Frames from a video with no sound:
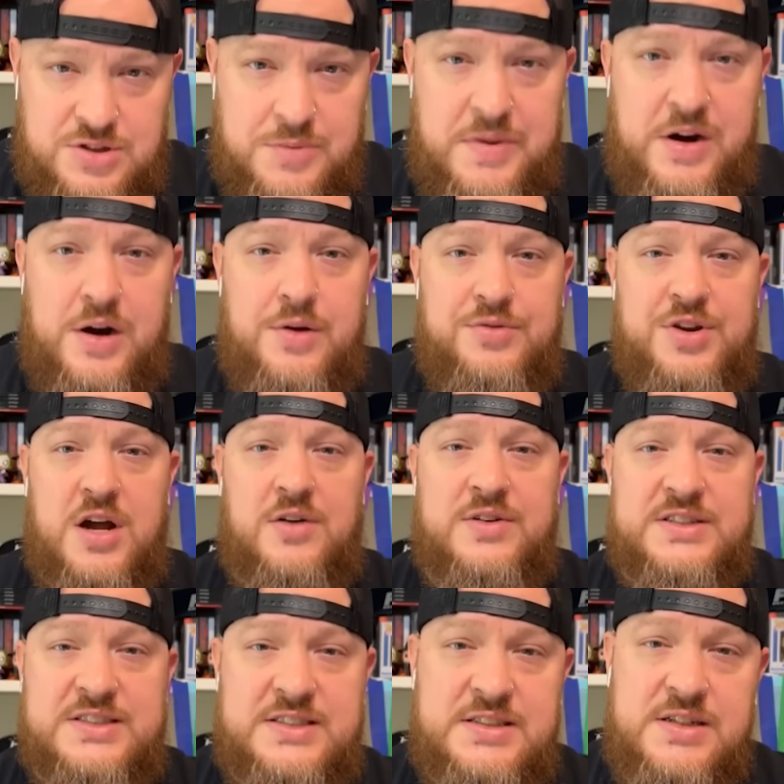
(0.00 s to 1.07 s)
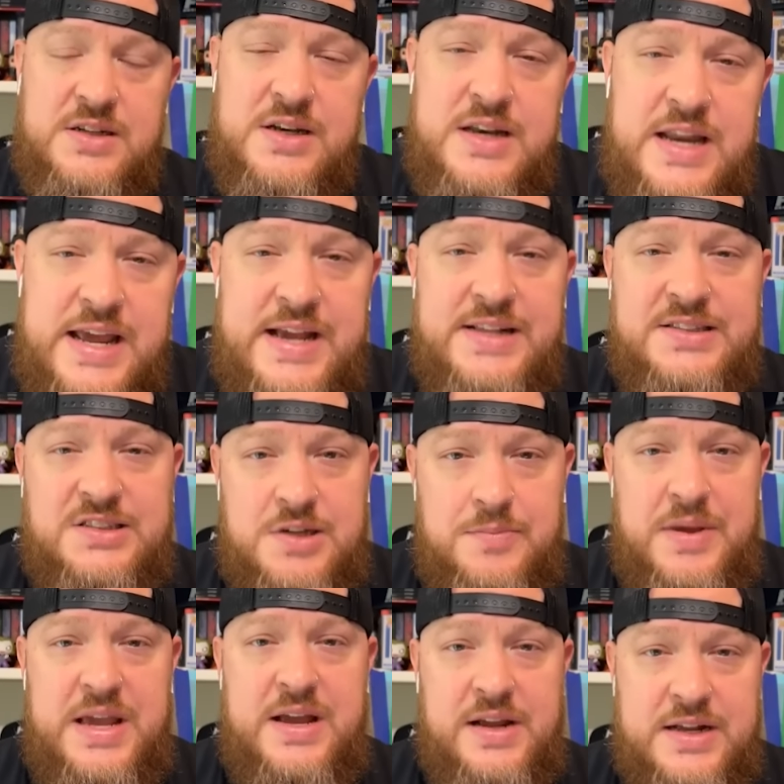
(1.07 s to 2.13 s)
DeMario Douglas needs to
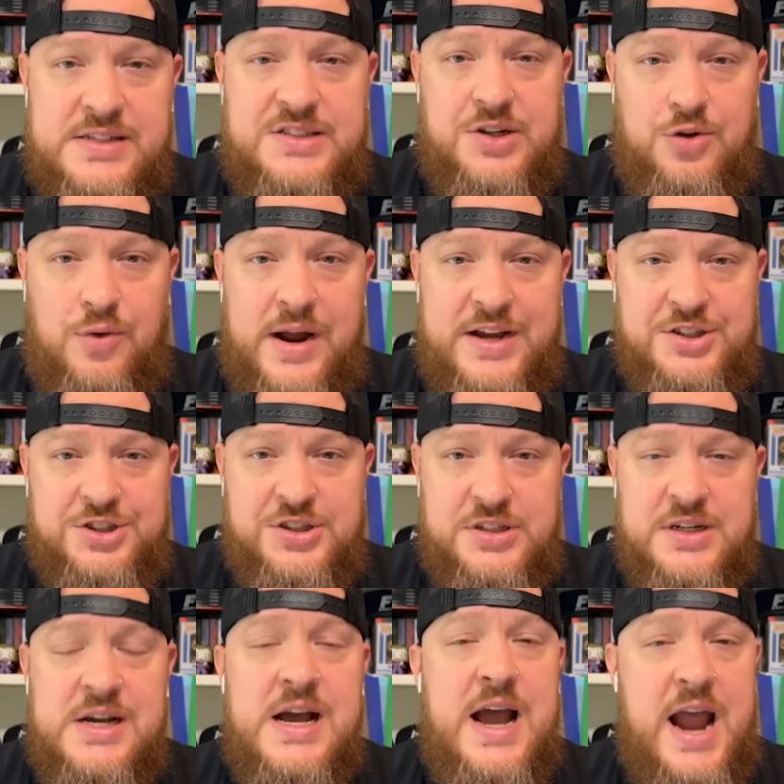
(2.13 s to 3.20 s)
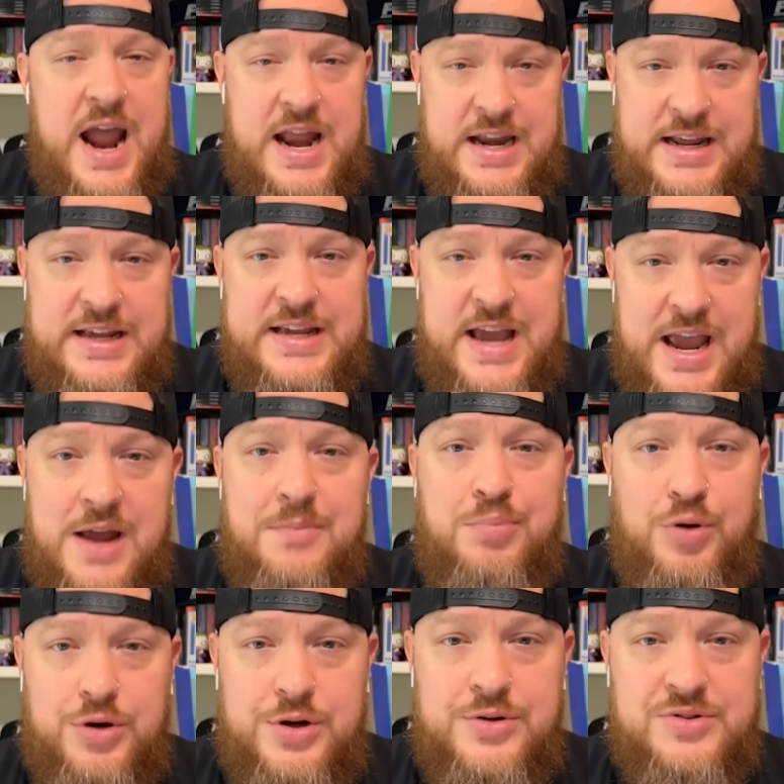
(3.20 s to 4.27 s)
be in consideration and he can
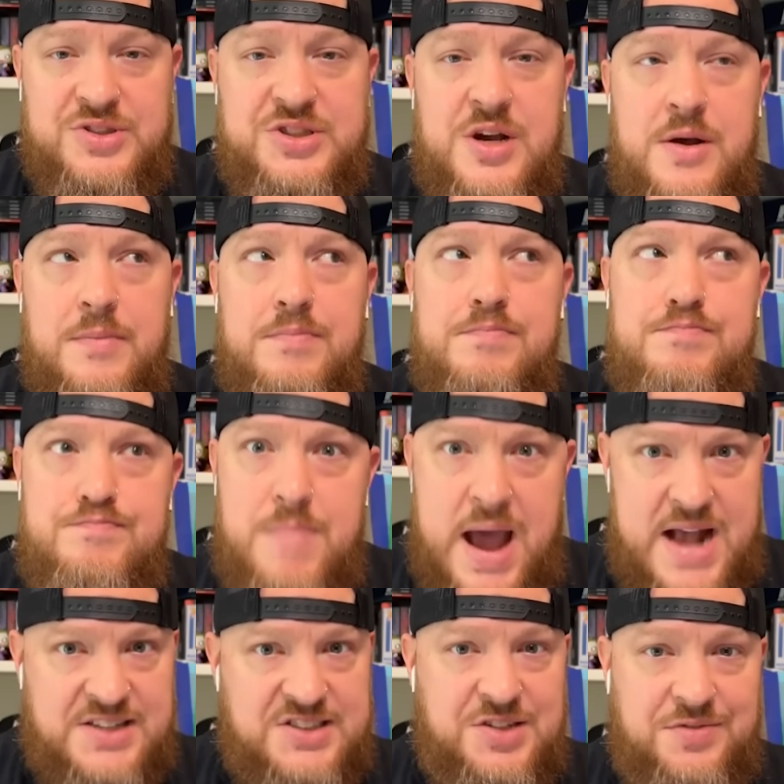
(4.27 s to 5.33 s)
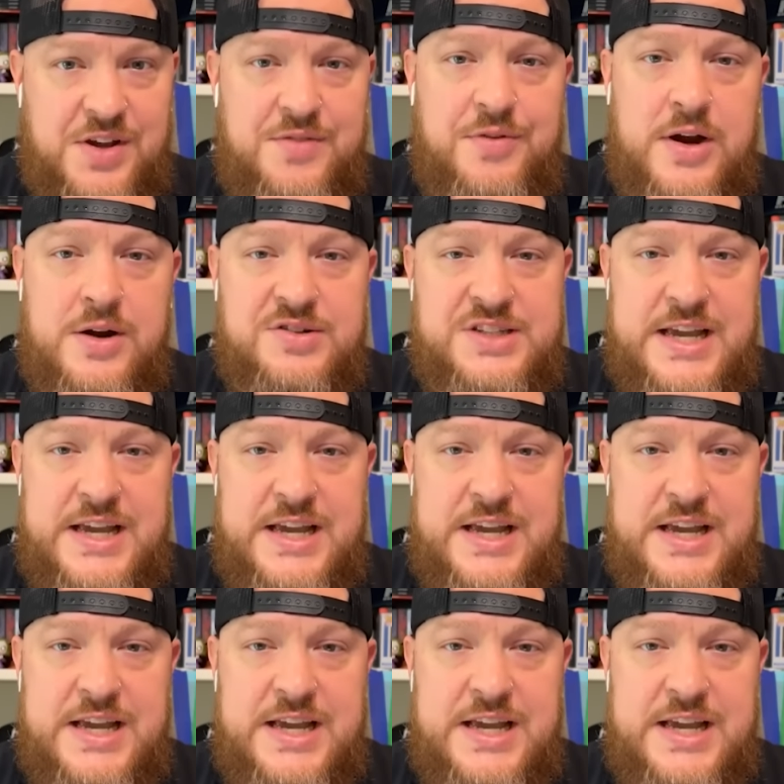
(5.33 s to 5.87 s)
produce massively for your